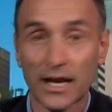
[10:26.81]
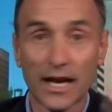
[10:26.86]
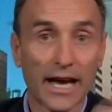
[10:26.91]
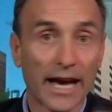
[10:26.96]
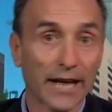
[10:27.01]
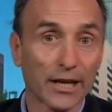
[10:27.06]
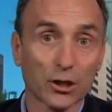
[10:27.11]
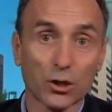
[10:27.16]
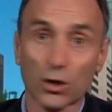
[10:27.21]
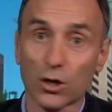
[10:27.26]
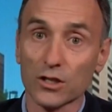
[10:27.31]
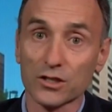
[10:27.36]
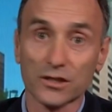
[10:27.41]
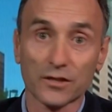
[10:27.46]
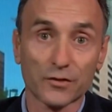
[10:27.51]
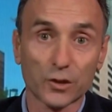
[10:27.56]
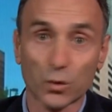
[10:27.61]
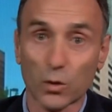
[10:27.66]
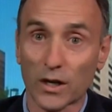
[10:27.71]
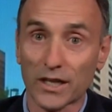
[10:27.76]
at a cost of
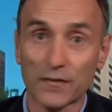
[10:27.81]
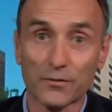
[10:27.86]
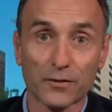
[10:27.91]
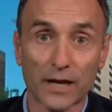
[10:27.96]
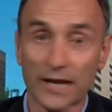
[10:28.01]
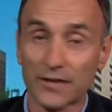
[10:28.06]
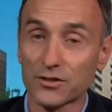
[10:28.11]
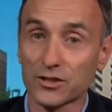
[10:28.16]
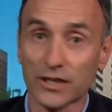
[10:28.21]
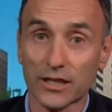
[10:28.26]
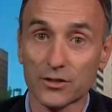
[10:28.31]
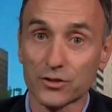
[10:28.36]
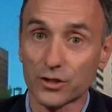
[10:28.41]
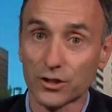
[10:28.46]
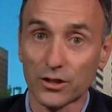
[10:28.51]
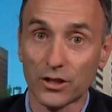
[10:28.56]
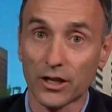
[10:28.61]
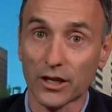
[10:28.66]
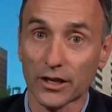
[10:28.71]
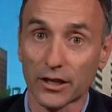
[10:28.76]
25 cents a
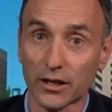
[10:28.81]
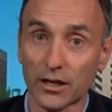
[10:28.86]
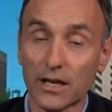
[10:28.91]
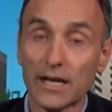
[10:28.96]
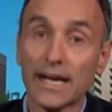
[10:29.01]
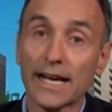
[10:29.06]
year,